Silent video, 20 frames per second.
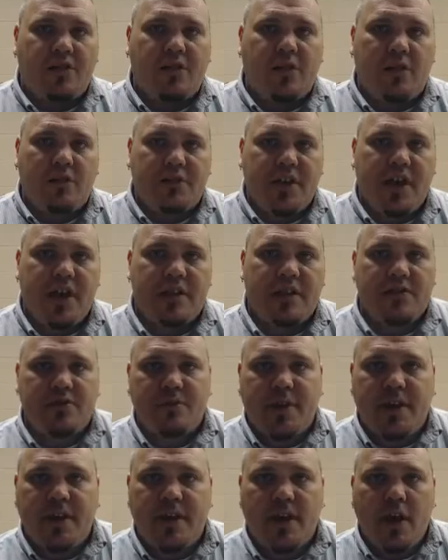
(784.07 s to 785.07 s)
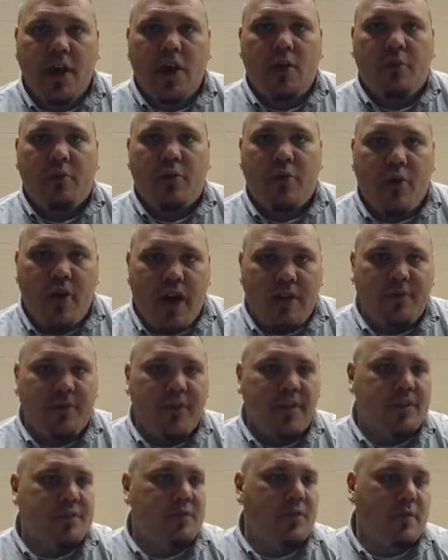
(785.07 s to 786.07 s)
the Old Testament,
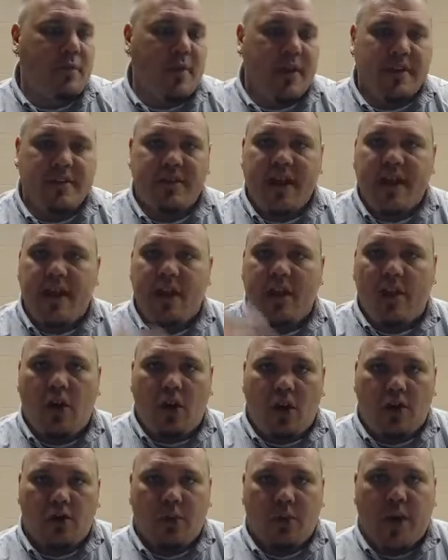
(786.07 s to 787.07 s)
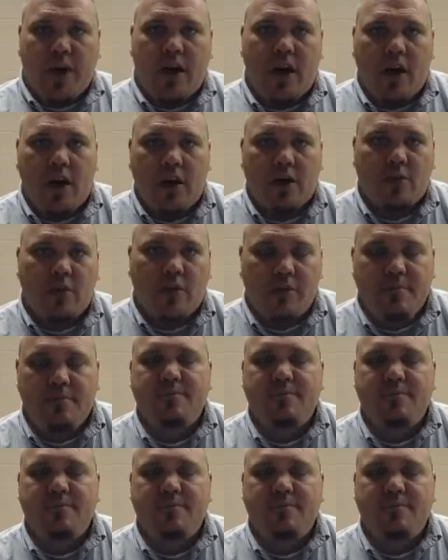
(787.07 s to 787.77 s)
prophets from Isaiah all the way onward,